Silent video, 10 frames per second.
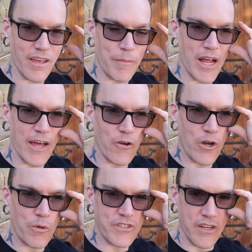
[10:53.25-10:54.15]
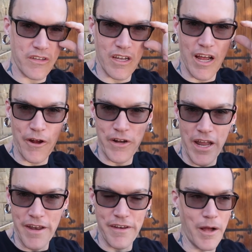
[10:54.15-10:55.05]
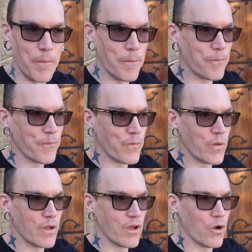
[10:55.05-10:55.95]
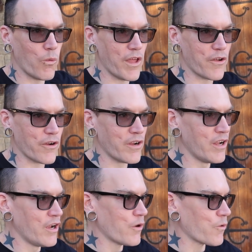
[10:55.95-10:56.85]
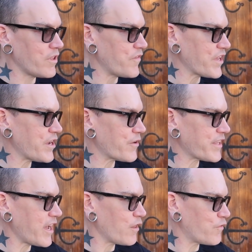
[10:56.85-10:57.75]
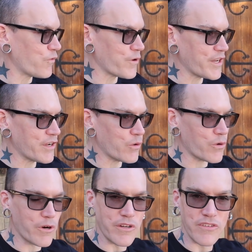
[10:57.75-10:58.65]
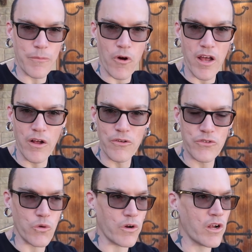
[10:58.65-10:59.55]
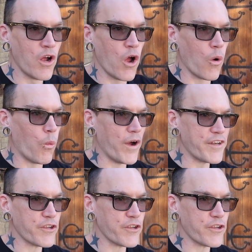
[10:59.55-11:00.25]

I mean, I don't know where Jessica and I are going to end up, whether we're living here in California or somewhere else, or what